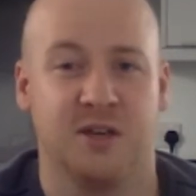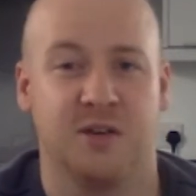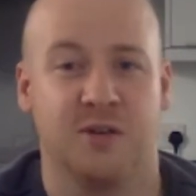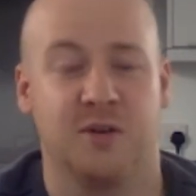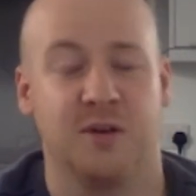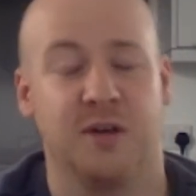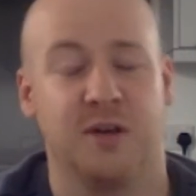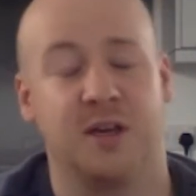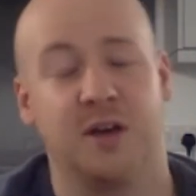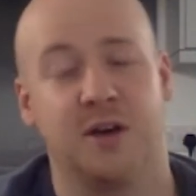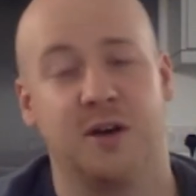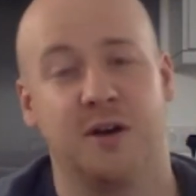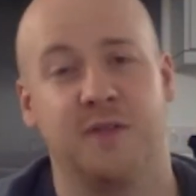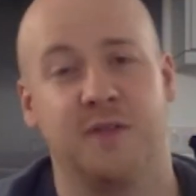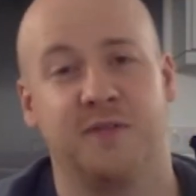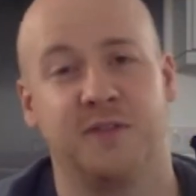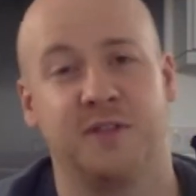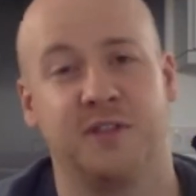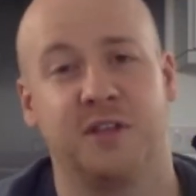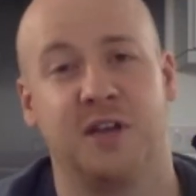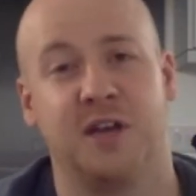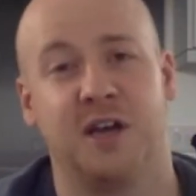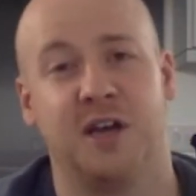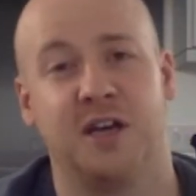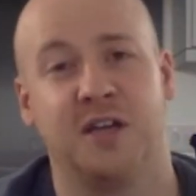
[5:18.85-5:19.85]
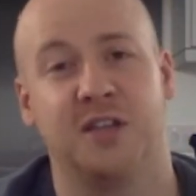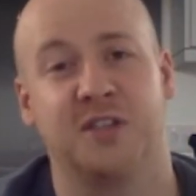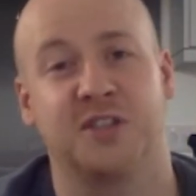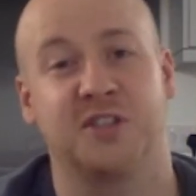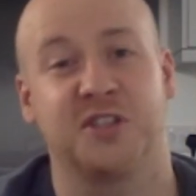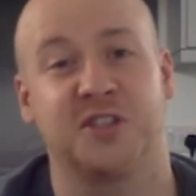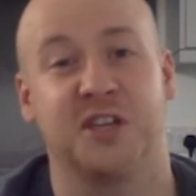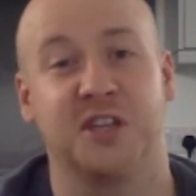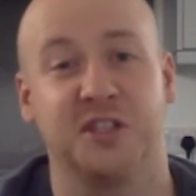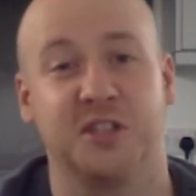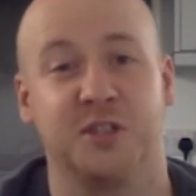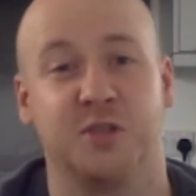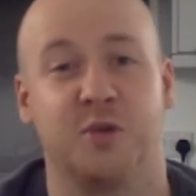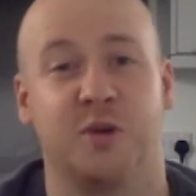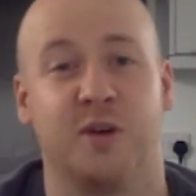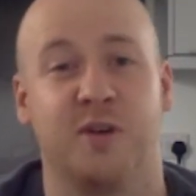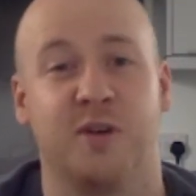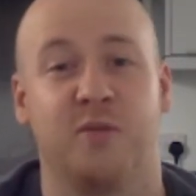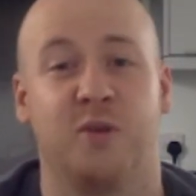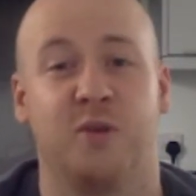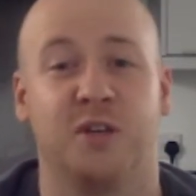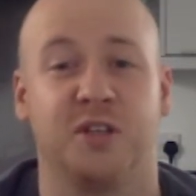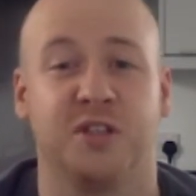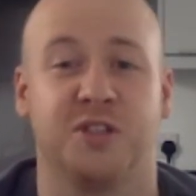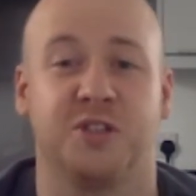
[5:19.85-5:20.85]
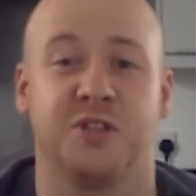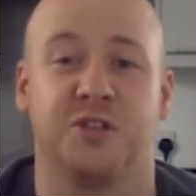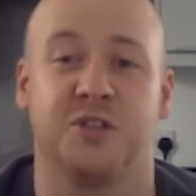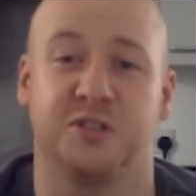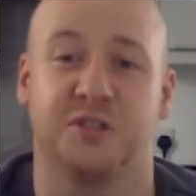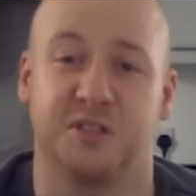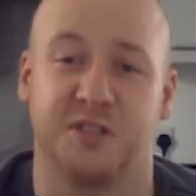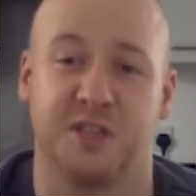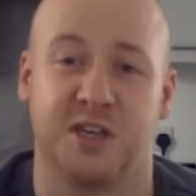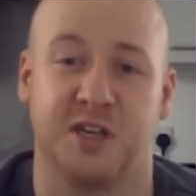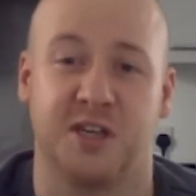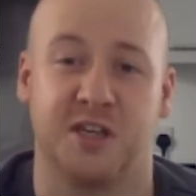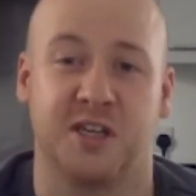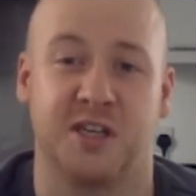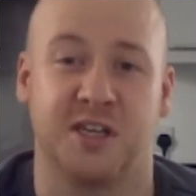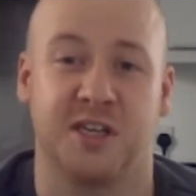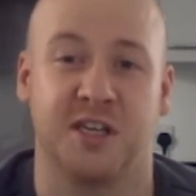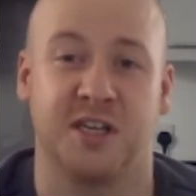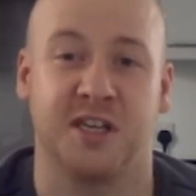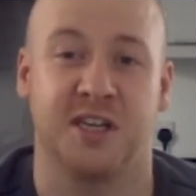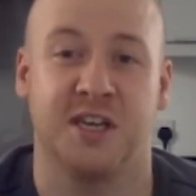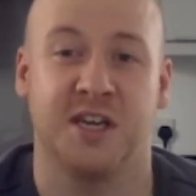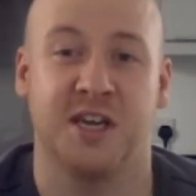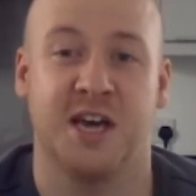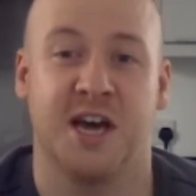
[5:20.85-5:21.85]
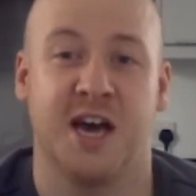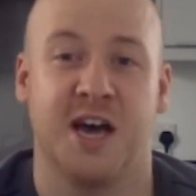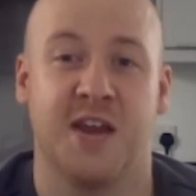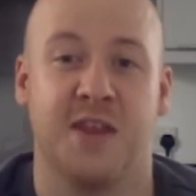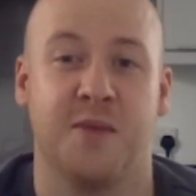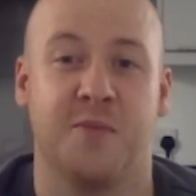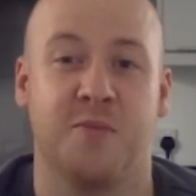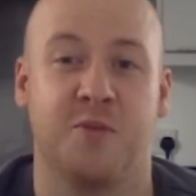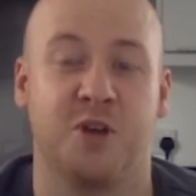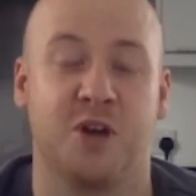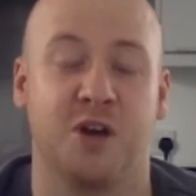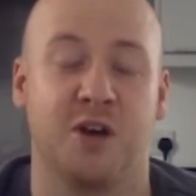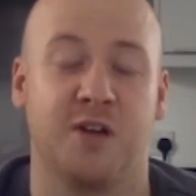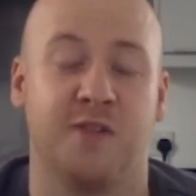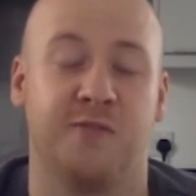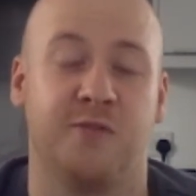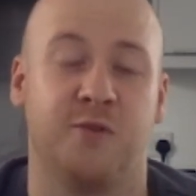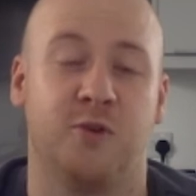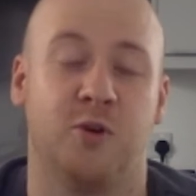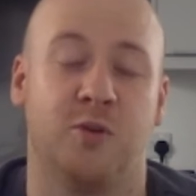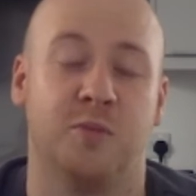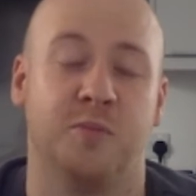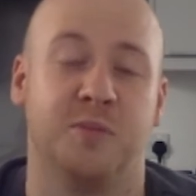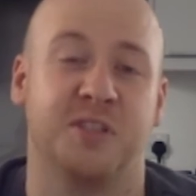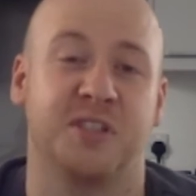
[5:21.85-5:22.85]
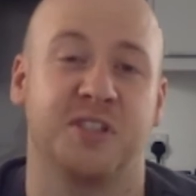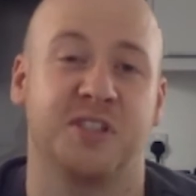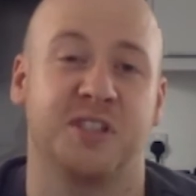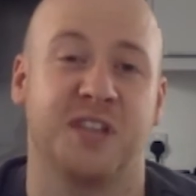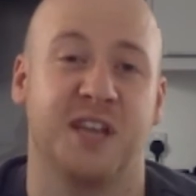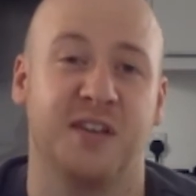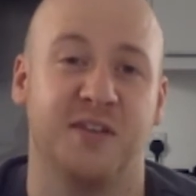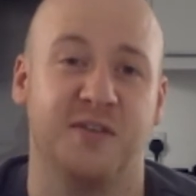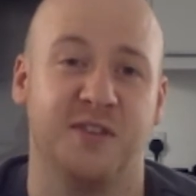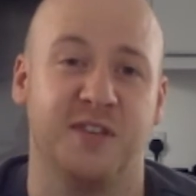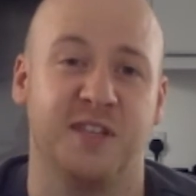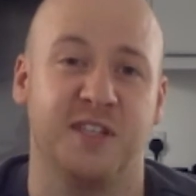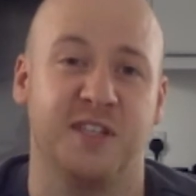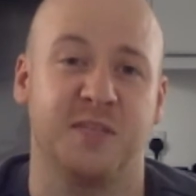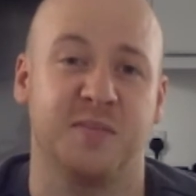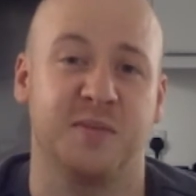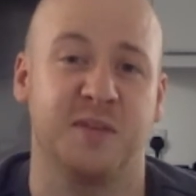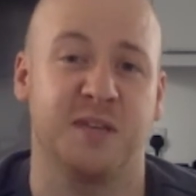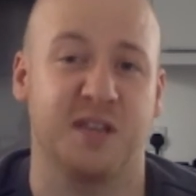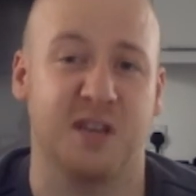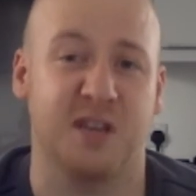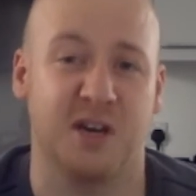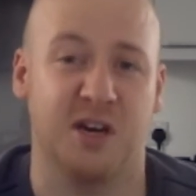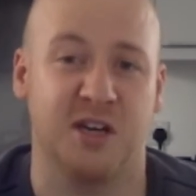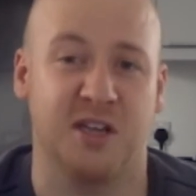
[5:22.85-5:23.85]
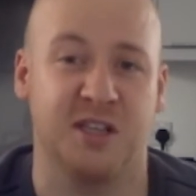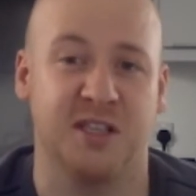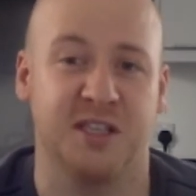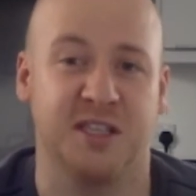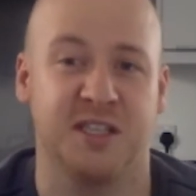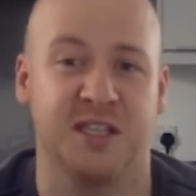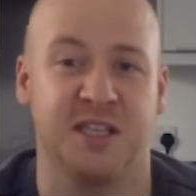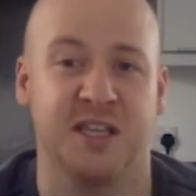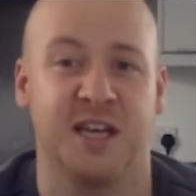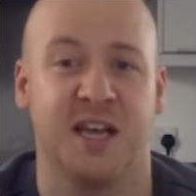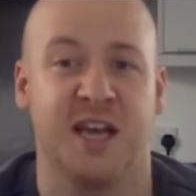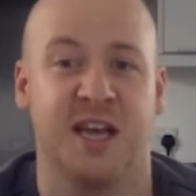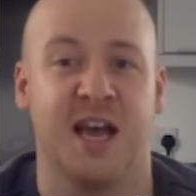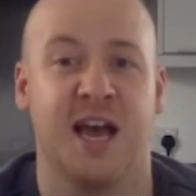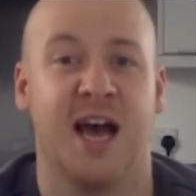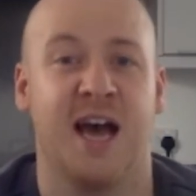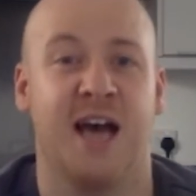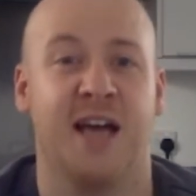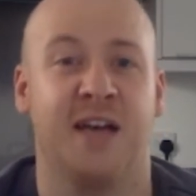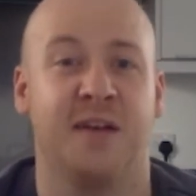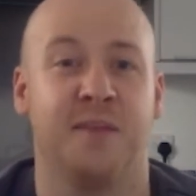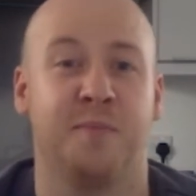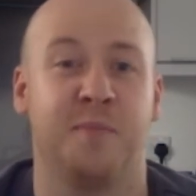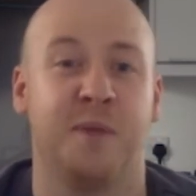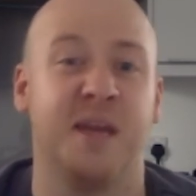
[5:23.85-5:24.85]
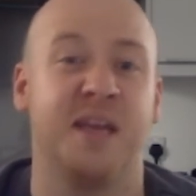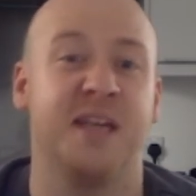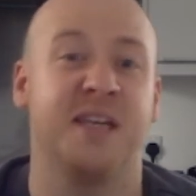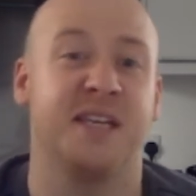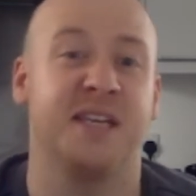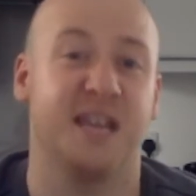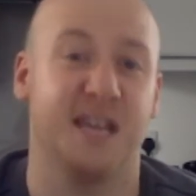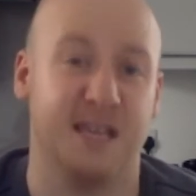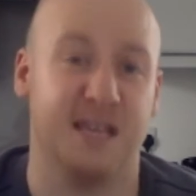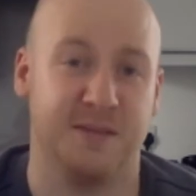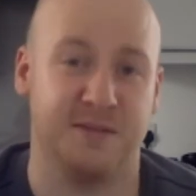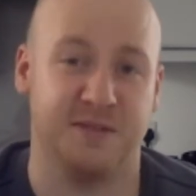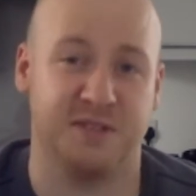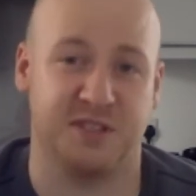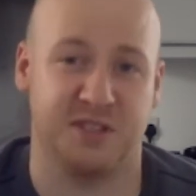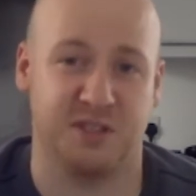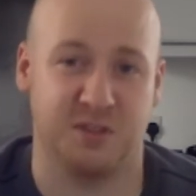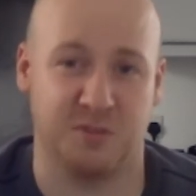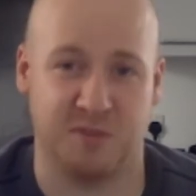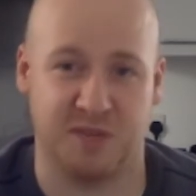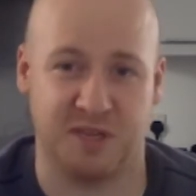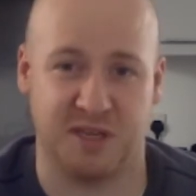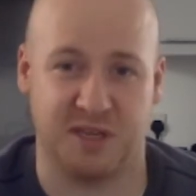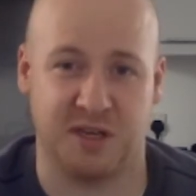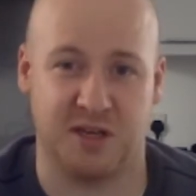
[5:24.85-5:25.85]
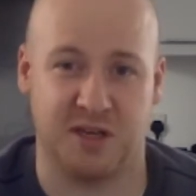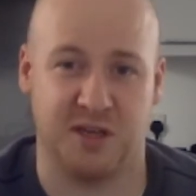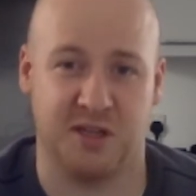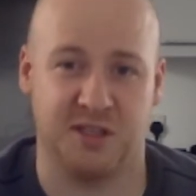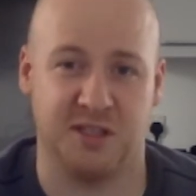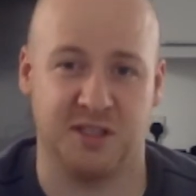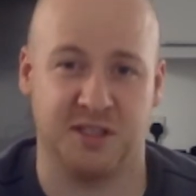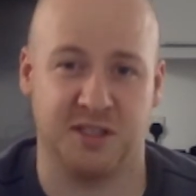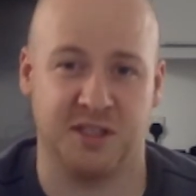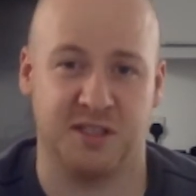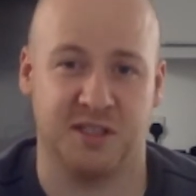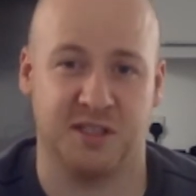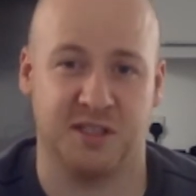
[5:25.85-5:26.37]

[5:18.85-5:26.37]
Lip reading: We're going for Son to have one shot on target. And then we're going for Mustafi to be carded and Ben Davies to be carded.